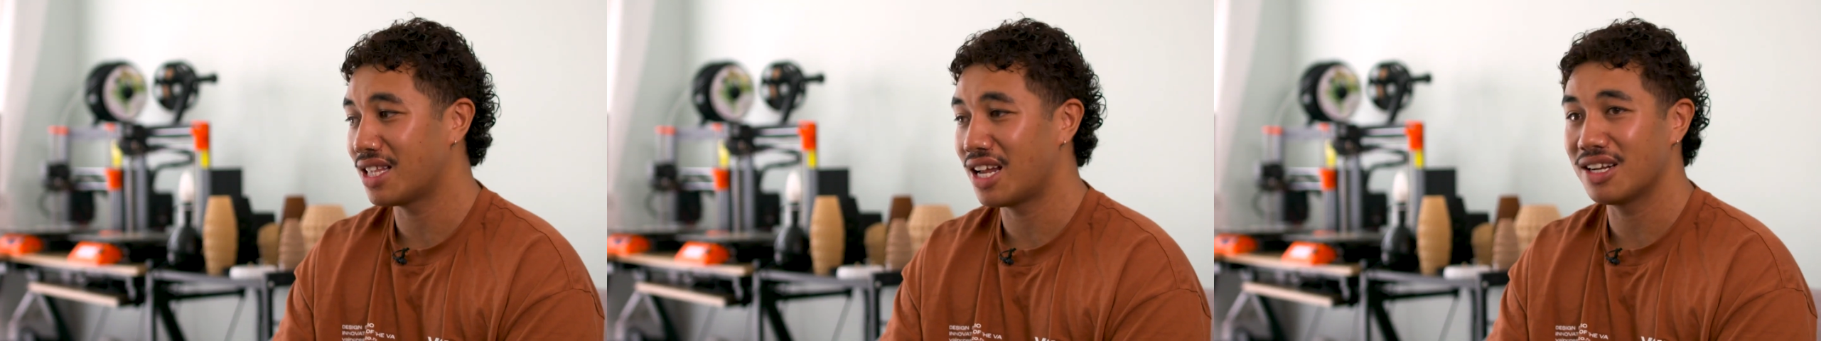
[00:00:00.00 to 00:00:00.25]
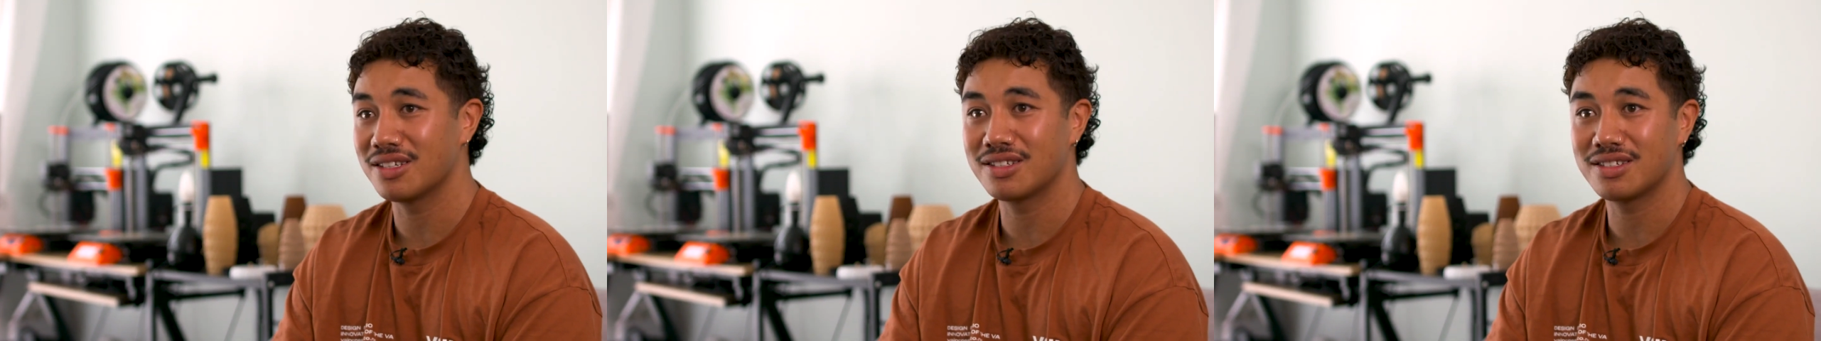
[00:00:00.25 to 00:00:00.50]

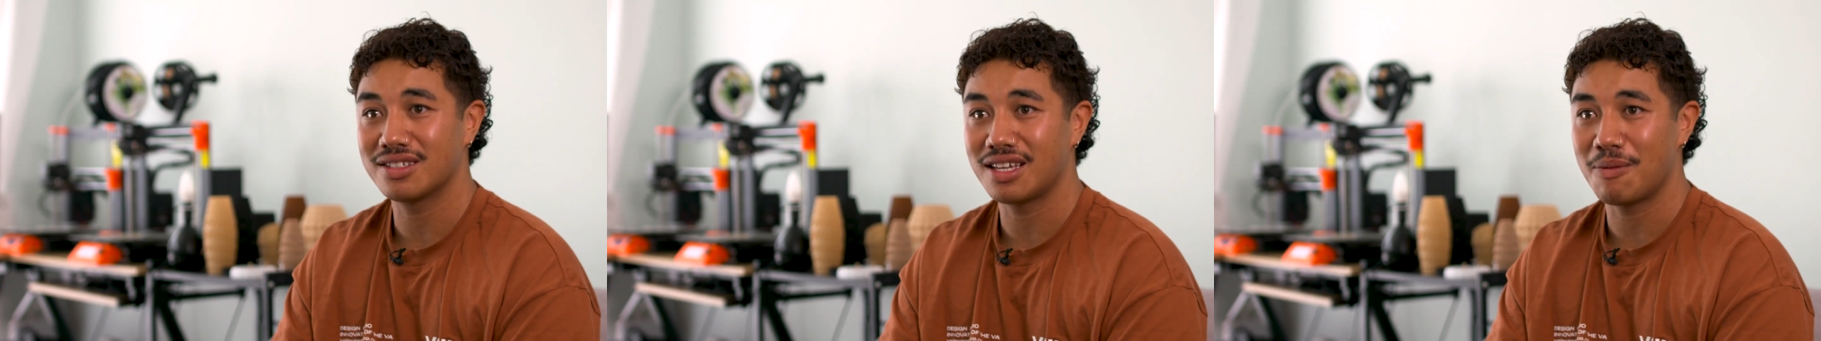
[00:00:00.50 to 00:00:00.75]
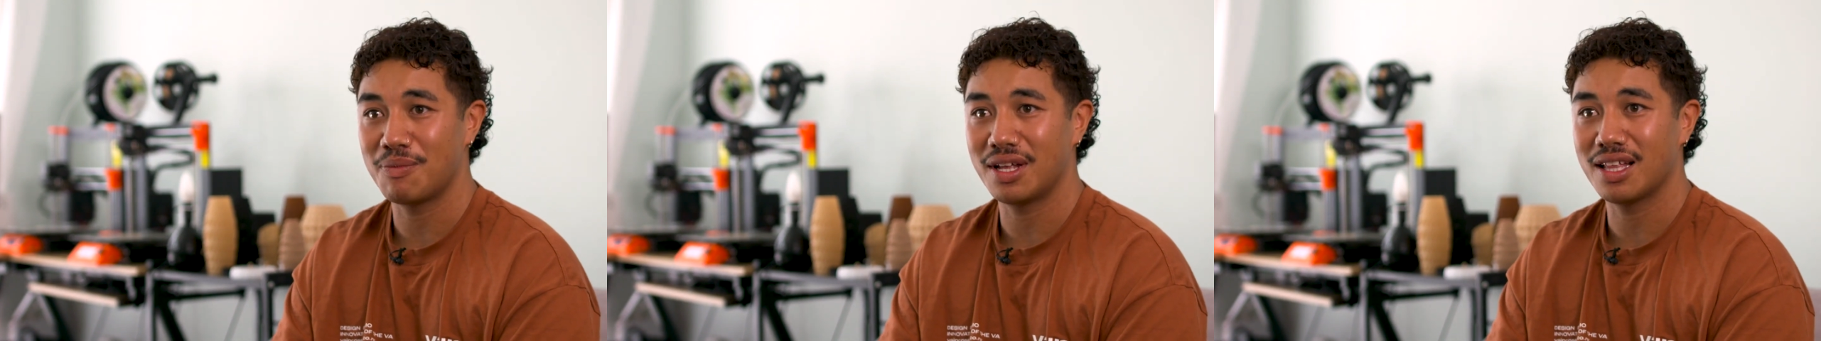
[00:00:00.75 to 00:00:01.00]
status
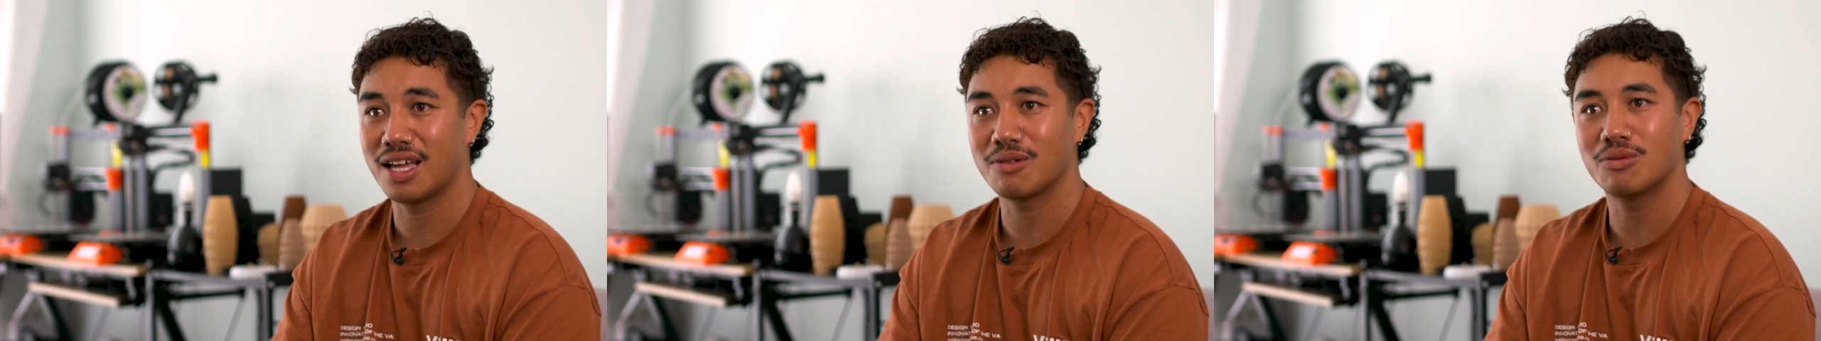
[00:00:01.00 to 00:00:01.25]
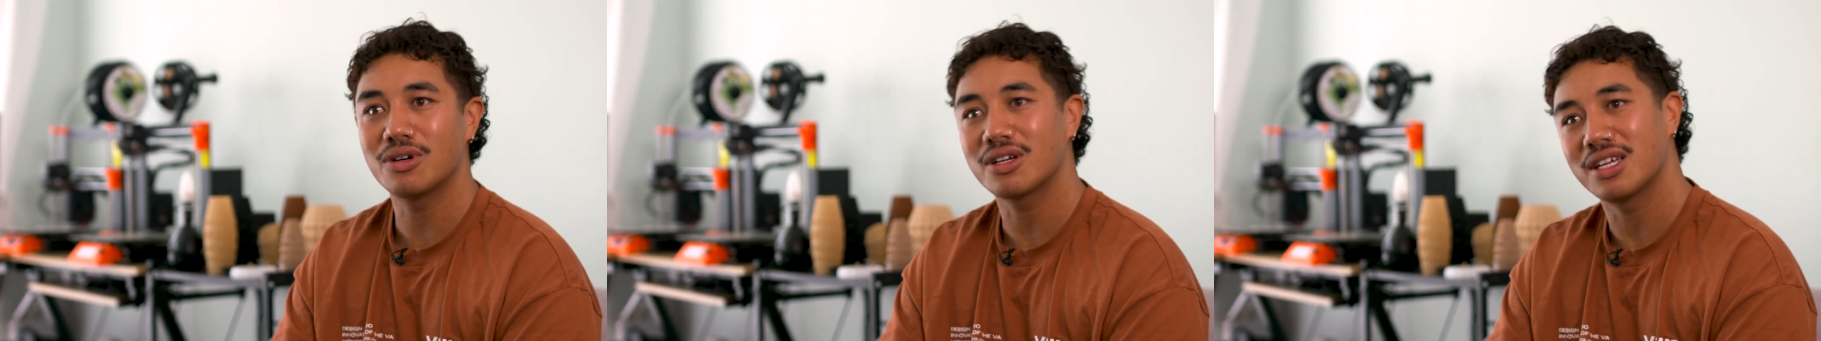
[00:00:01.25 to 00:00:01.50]
and be like,
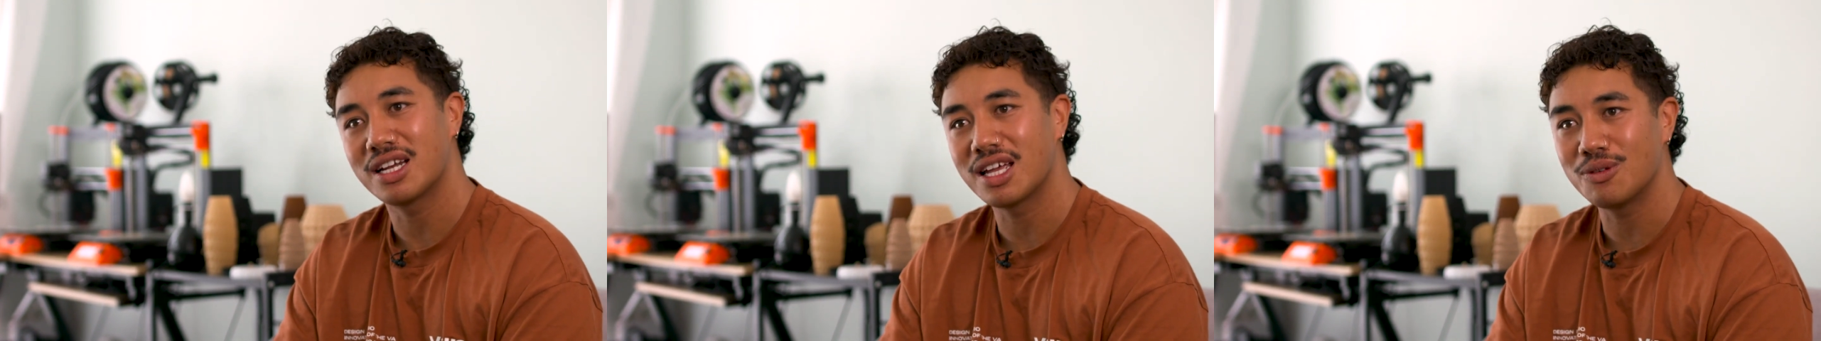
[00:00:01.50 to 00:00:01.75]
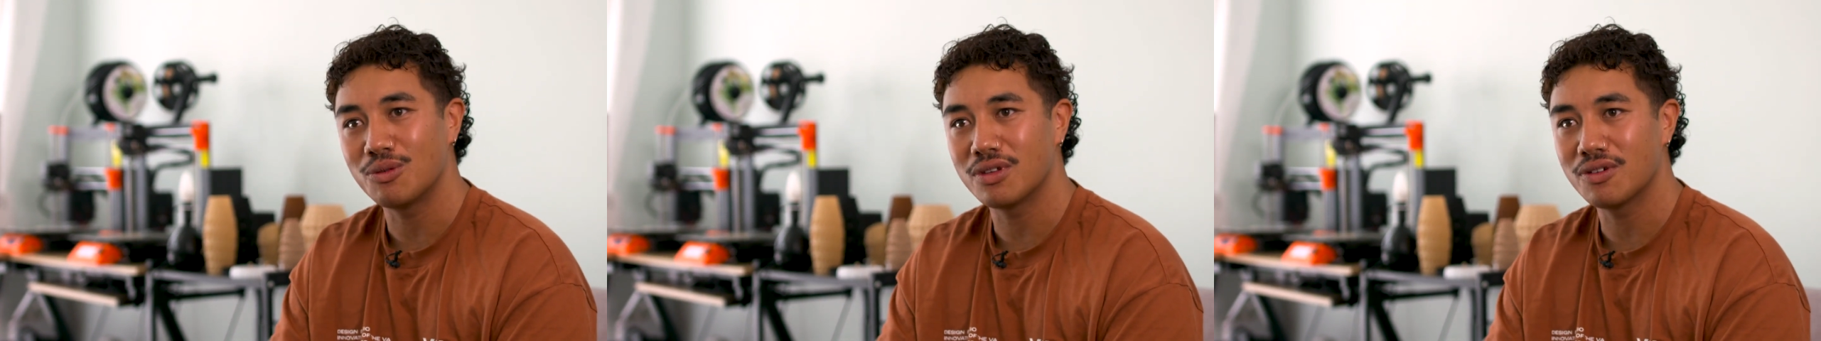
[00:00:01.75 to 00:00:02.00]
what could I
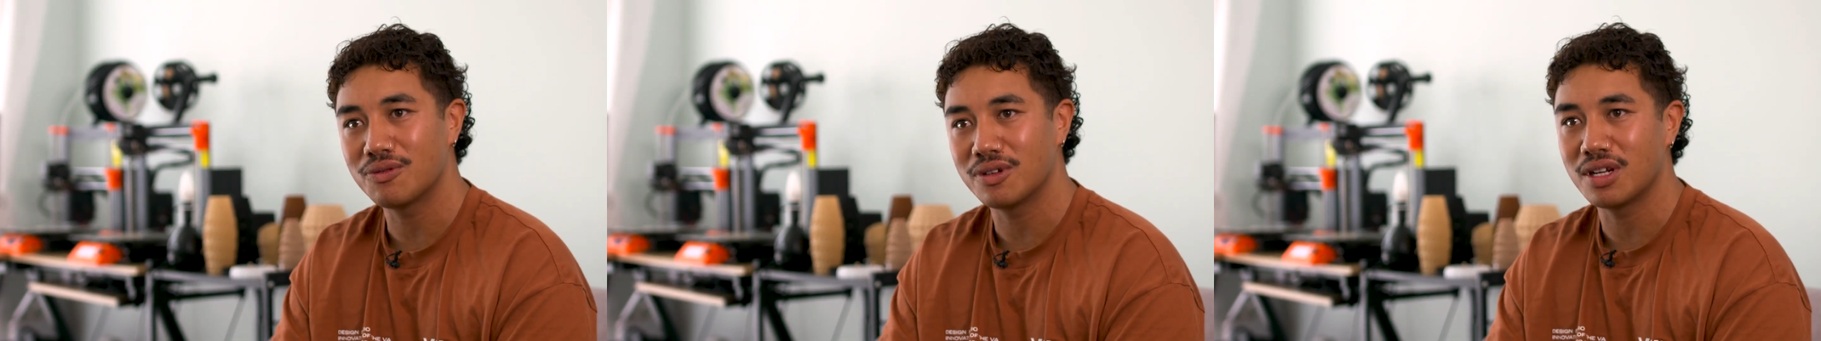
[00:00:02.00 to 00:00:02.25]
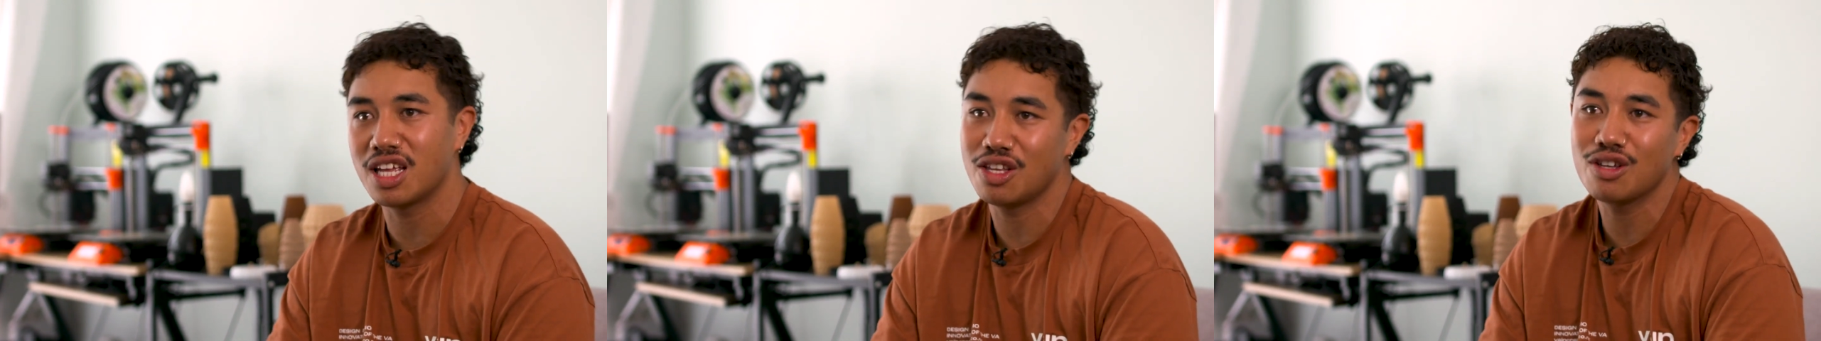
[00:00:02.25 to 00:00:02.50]
do
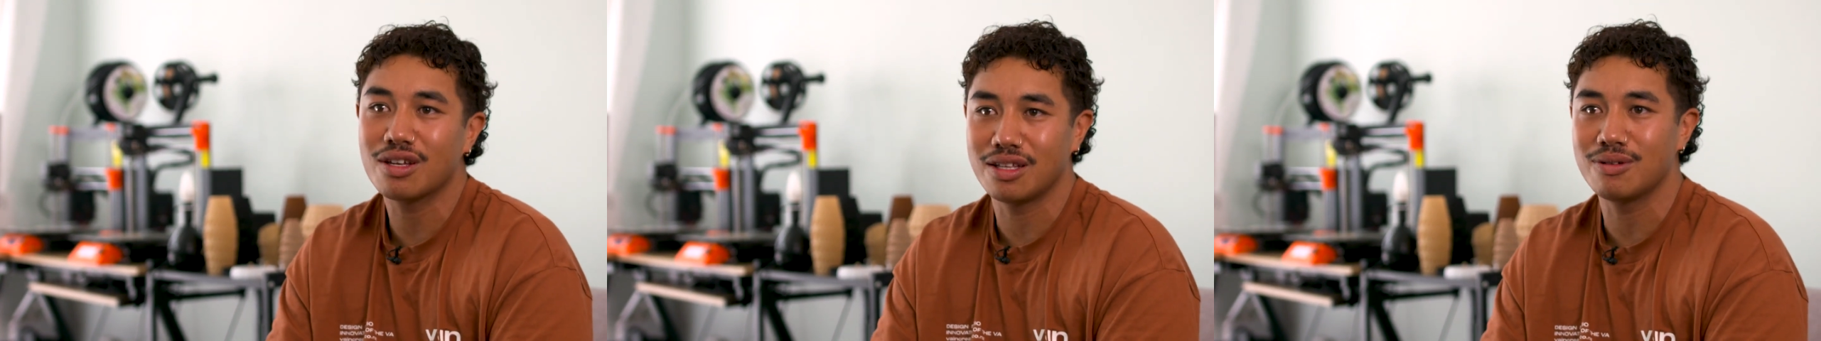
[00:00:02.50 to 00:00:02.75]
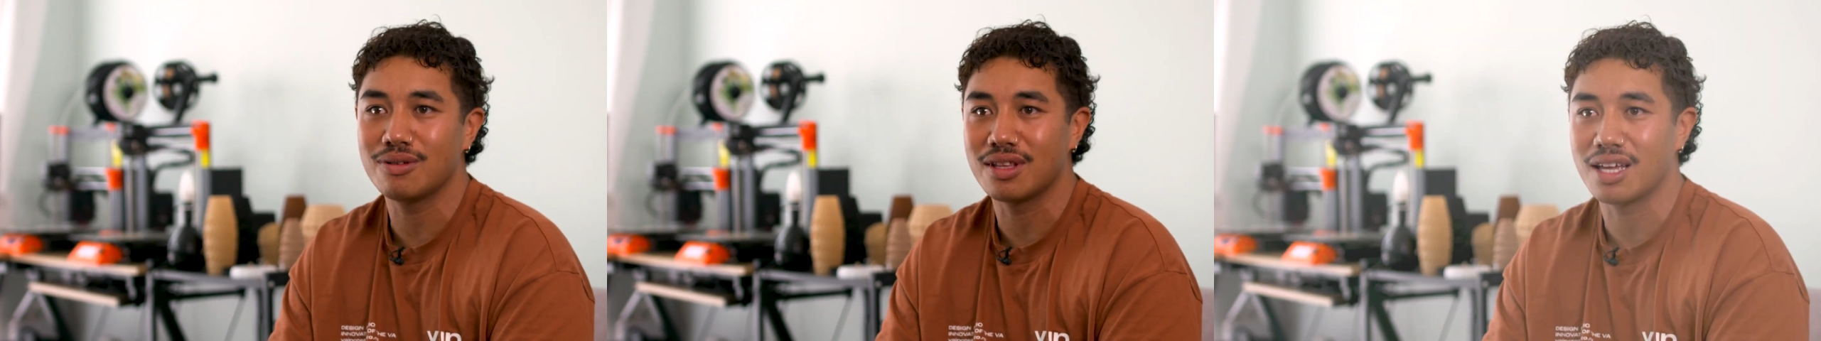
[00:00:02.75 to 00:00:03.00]
different? And you can do